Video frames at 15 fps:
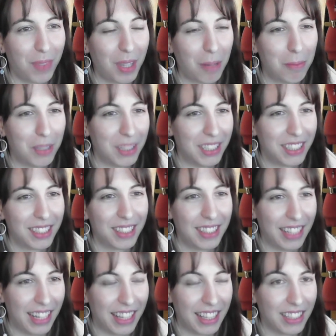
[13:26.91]
But
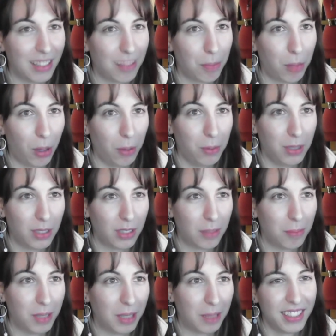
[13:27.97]
yeah, that's probably just
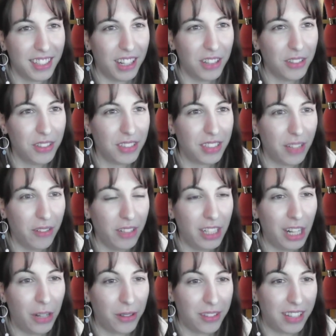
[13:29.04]
me. Also, it definitely
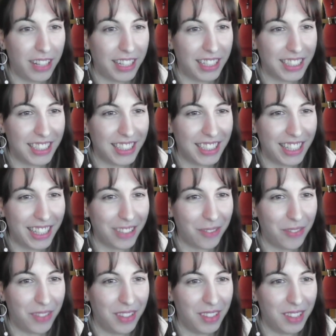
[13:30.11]
looks like she kind of
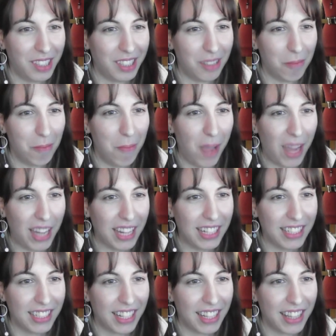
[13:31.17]
made
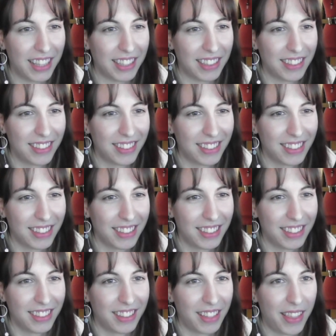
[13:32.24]
this
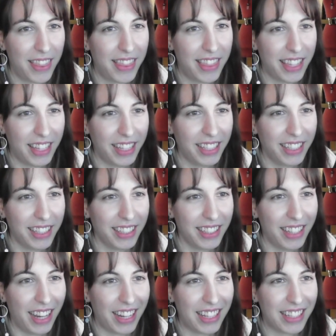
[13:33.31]
thing
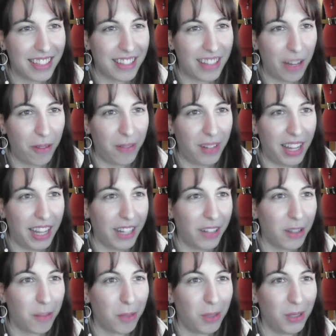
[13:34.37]
and is now flying on the
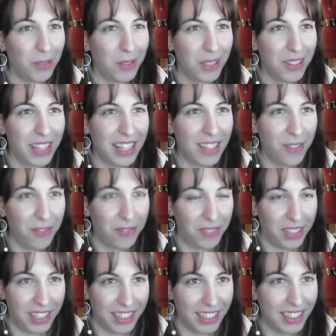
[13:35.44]
balloon, so that's
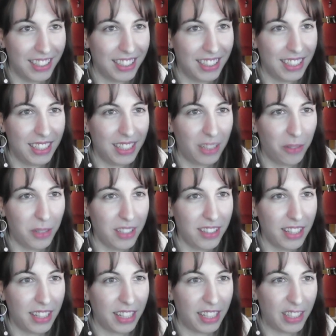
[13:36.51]
fun. What's the
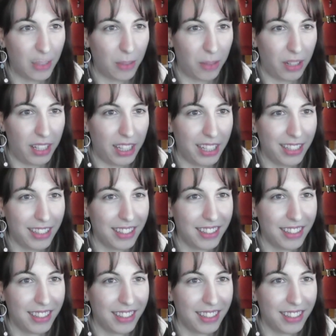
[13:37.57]
next one like?